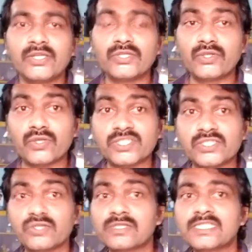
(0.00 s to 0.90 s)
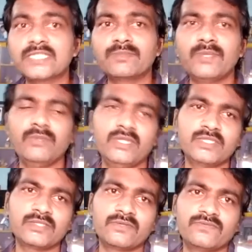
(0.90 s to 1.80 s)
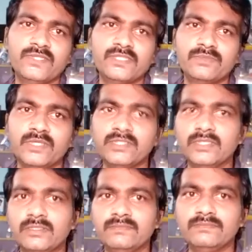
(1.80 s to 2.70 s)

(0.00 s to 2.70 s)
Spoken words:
nostalgic memories of his mother.